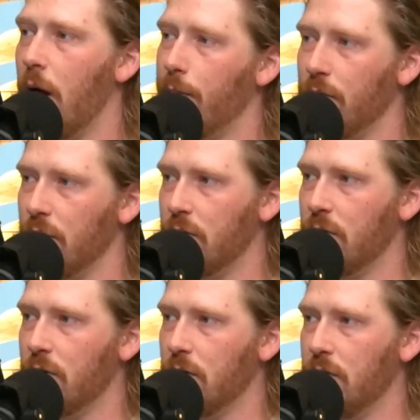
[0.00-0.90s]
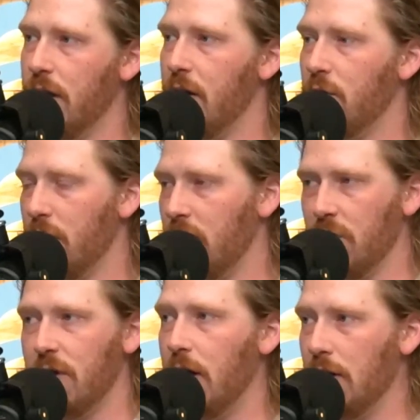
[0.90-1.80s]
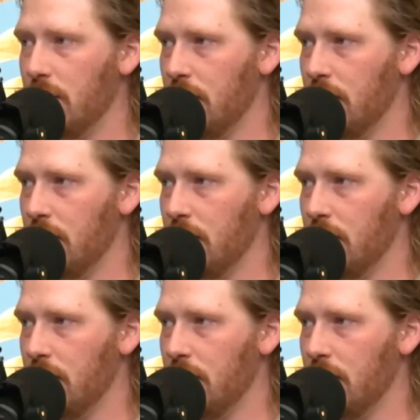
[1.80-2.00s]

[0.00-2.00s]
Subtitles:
couples getting drinks or dinner.